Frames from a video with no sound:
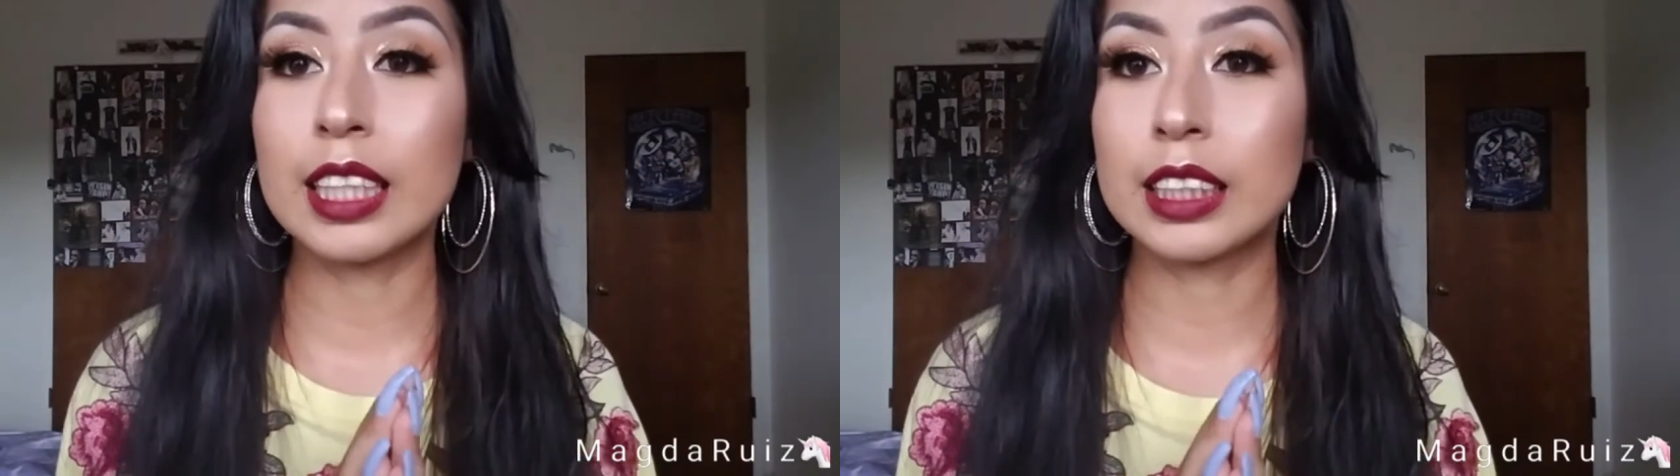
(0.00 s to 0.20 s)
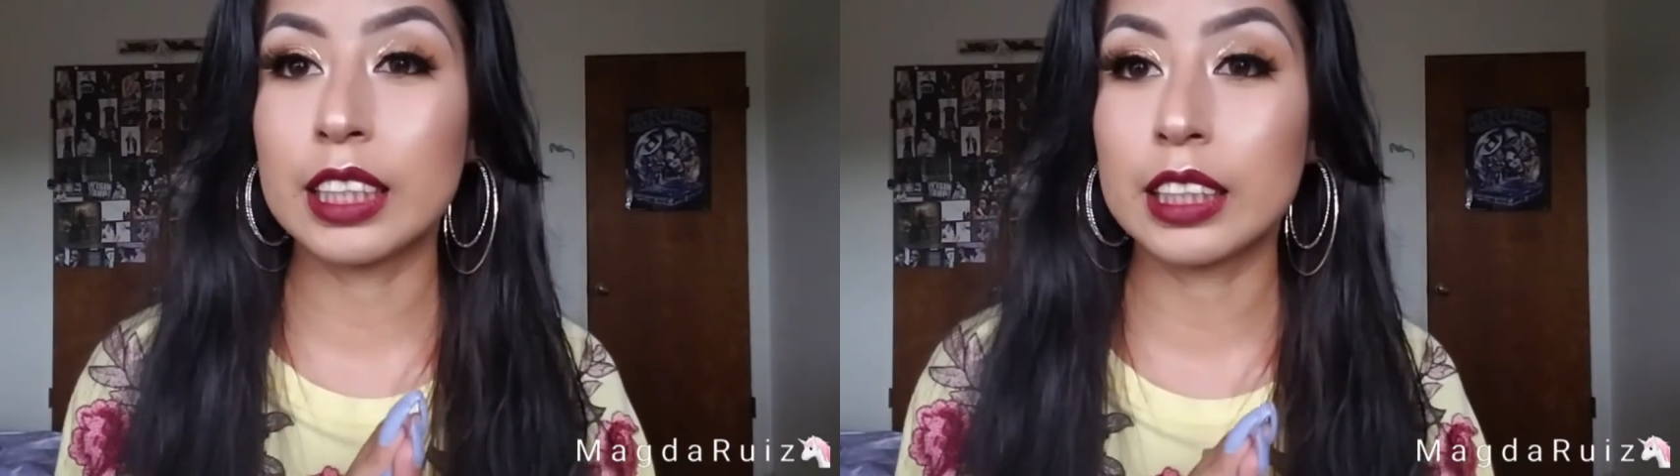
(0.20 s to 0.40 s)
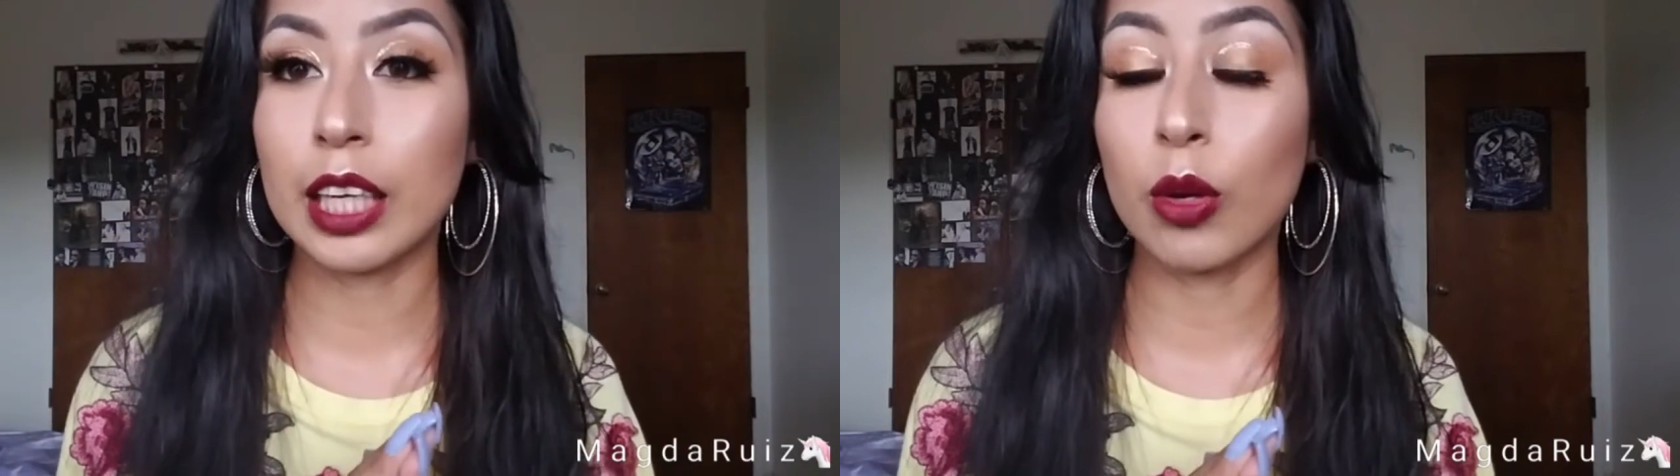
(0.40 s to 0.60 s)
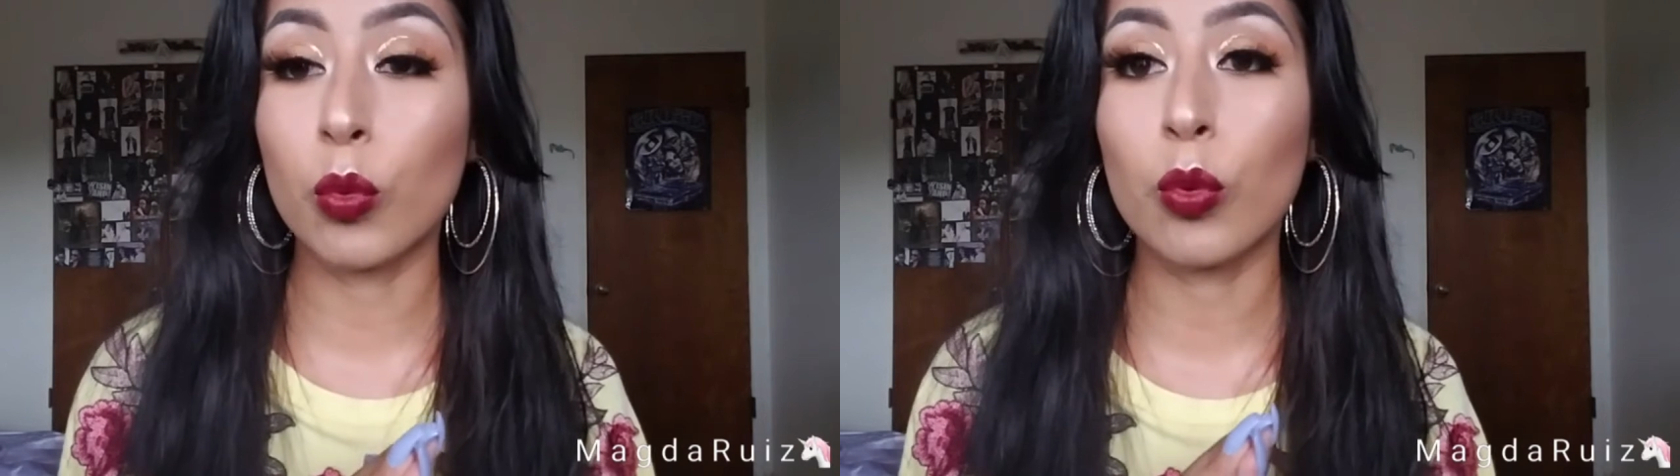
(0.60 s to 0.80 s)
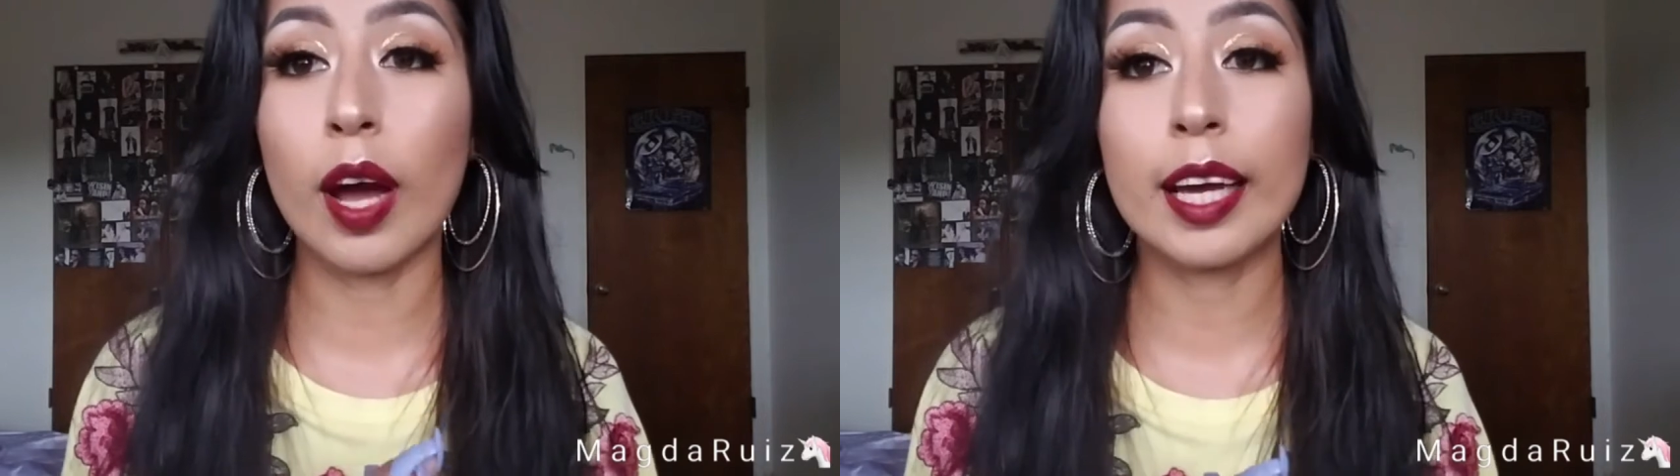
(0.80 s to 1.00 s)
let's just get
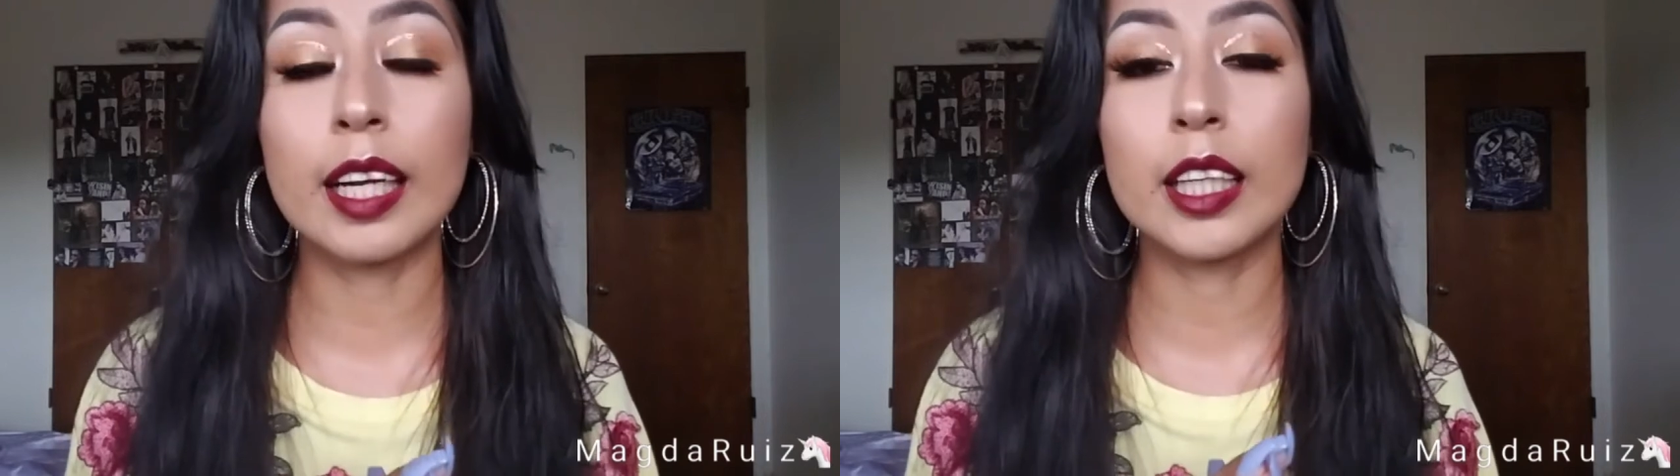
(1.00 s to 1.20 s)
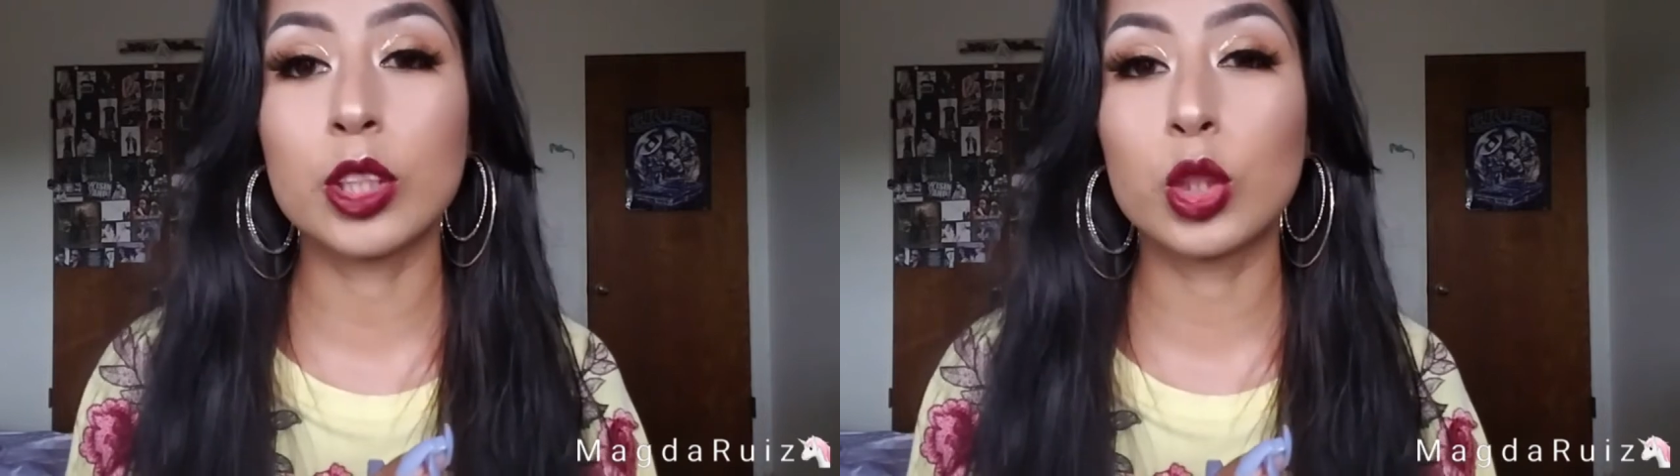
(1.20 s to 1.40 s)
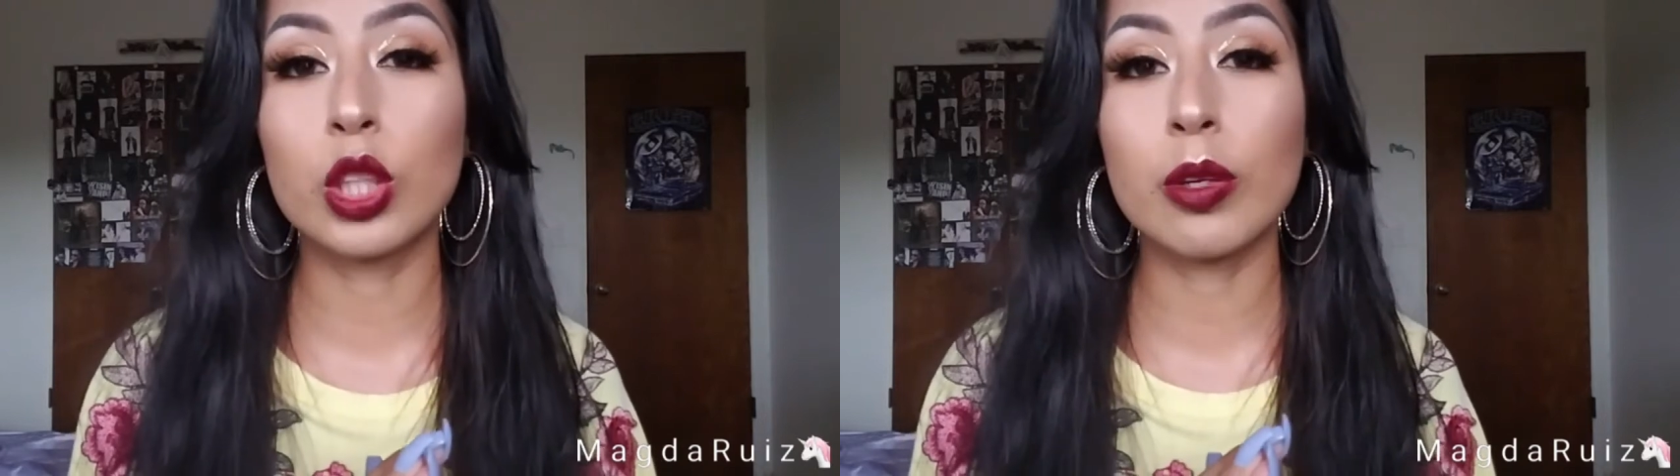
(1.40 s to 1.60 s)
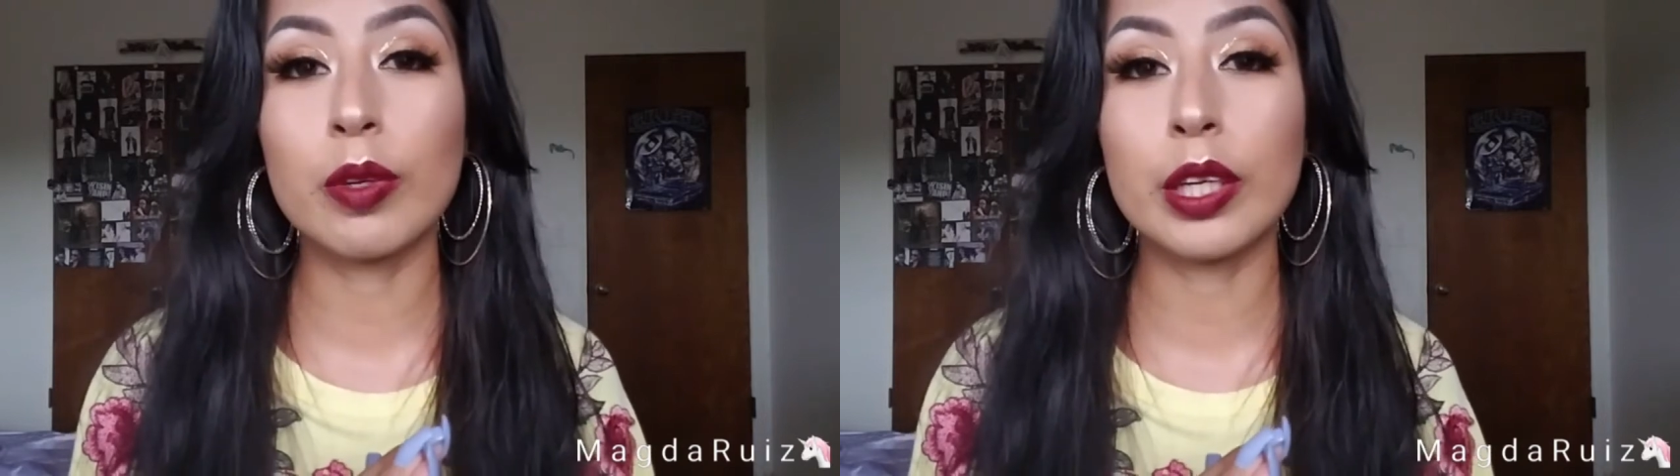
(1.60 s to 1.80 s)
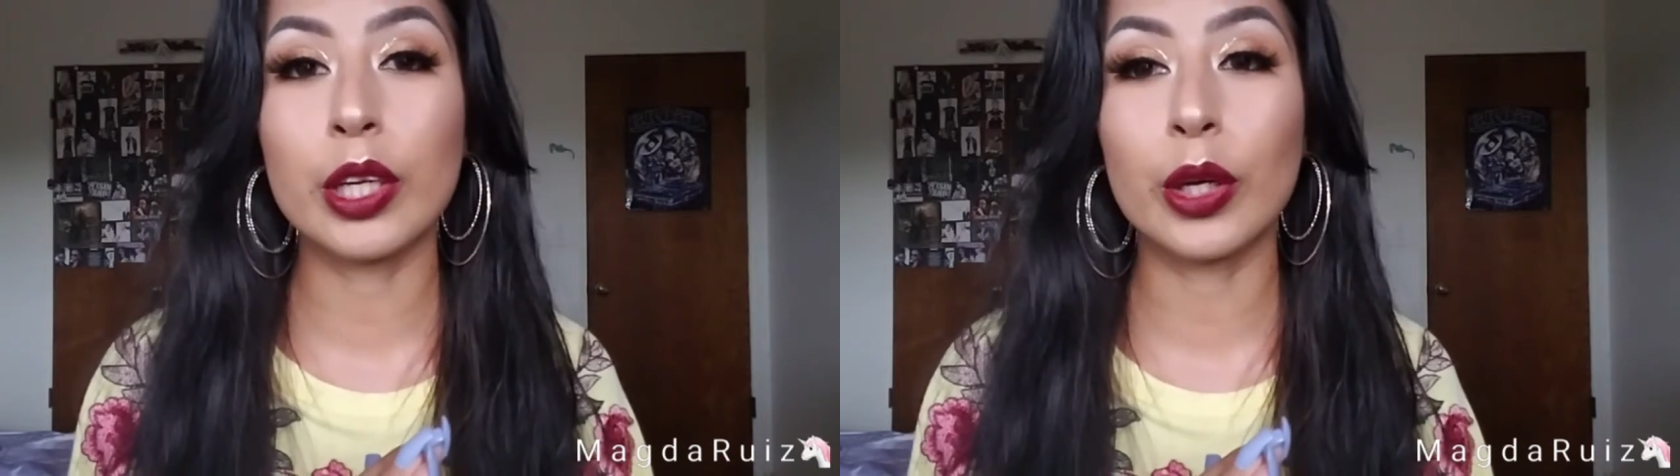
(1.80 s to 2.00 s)
right into the
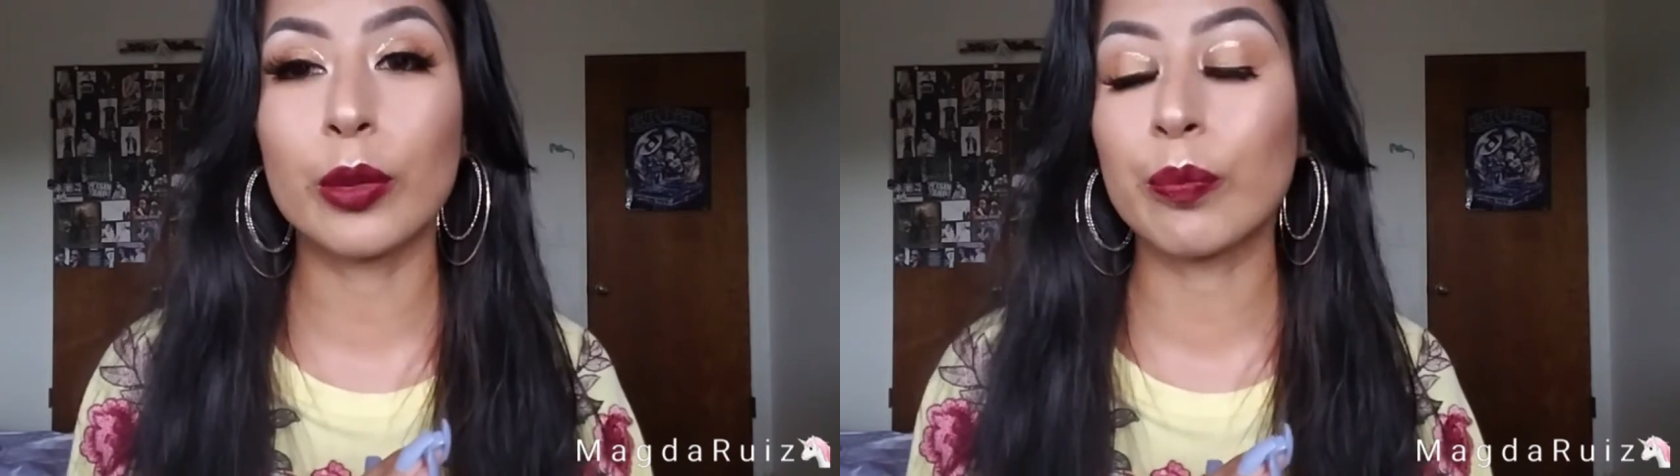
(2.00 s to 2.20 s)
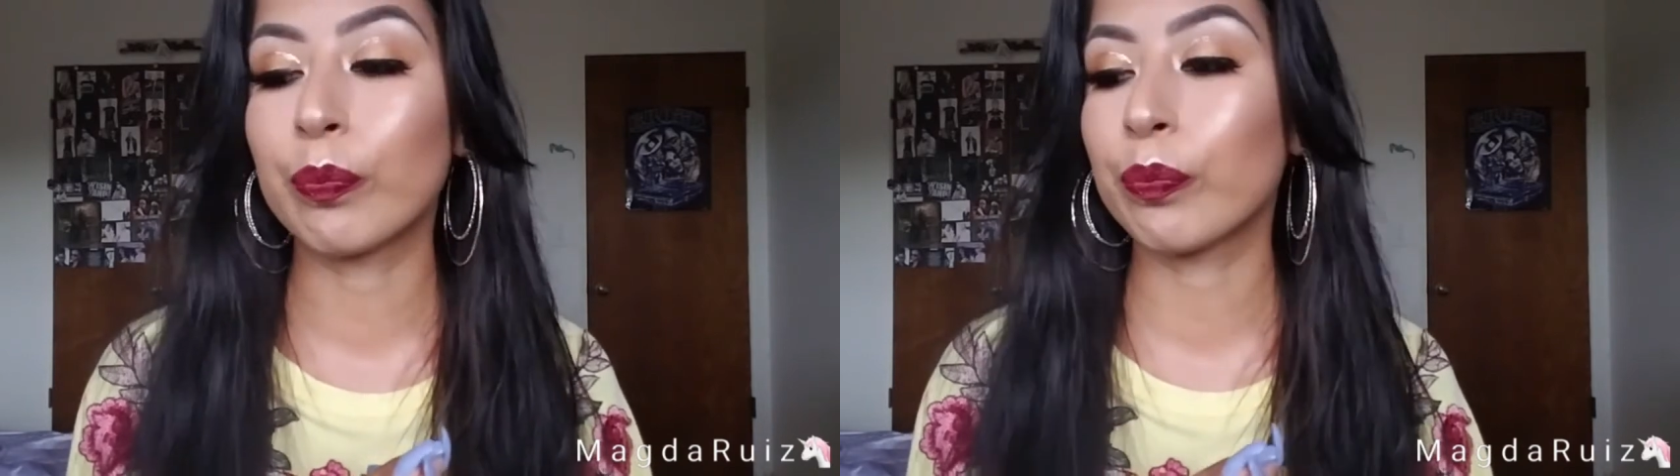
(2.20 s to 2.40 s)
video